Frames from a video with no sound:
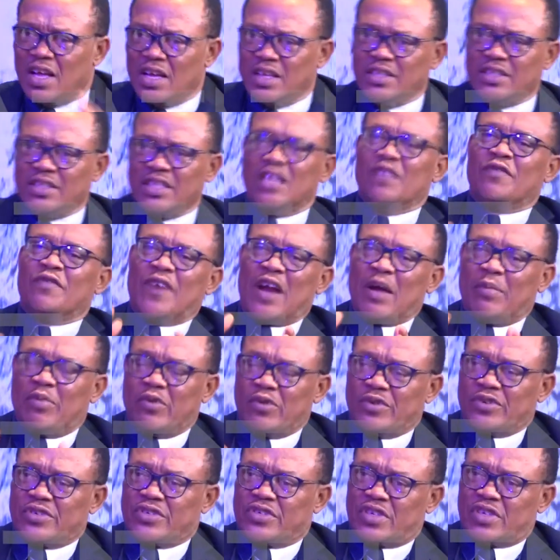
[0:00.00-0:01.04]

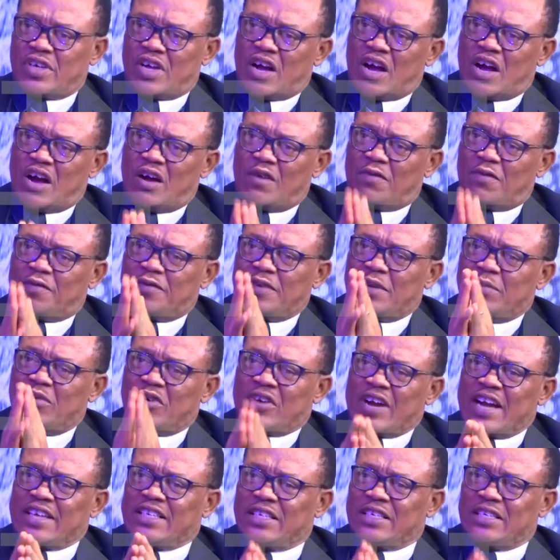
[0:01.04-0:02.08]
deliverables of
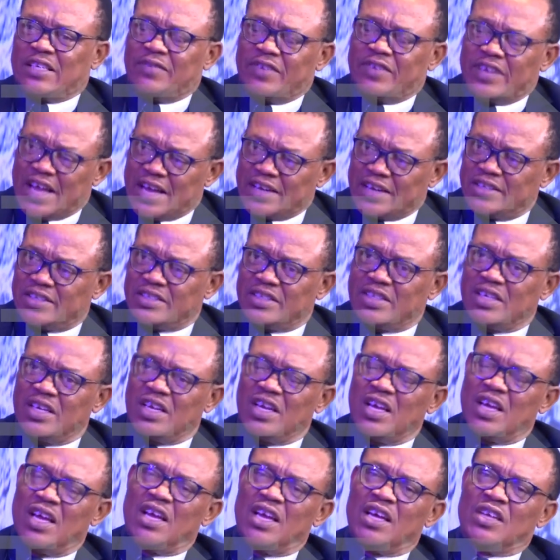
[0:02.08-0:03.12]
democratic dividends,
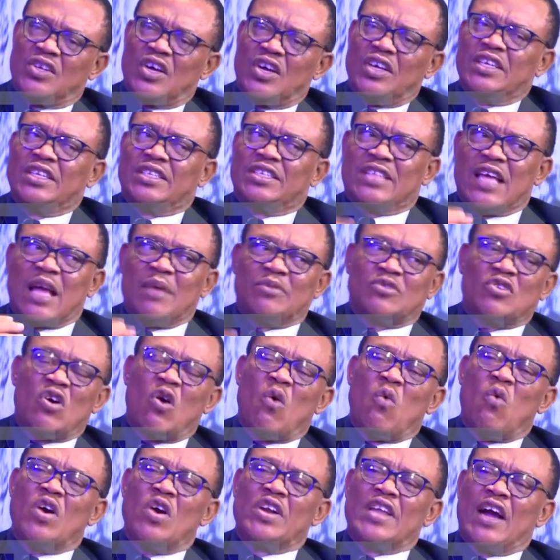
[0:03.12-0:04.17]
not in terms of
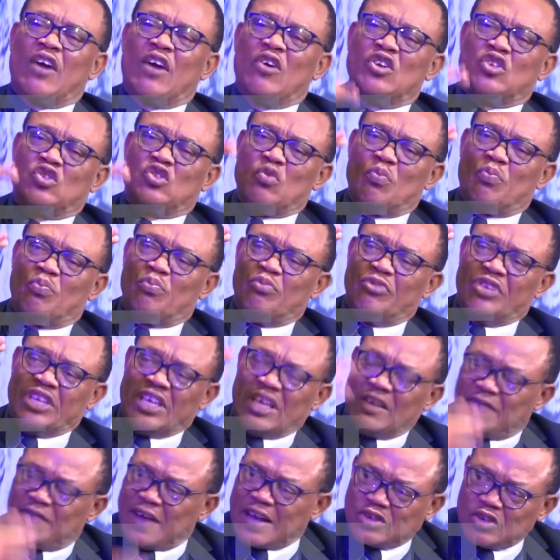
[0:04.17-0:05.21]
what they are going to
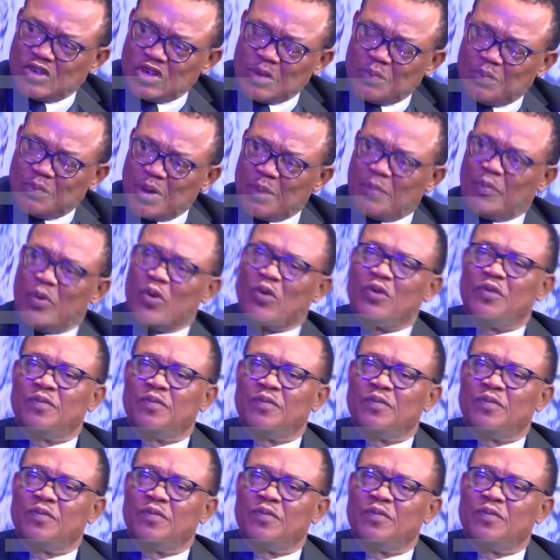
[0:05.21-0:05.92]
deliver to the people,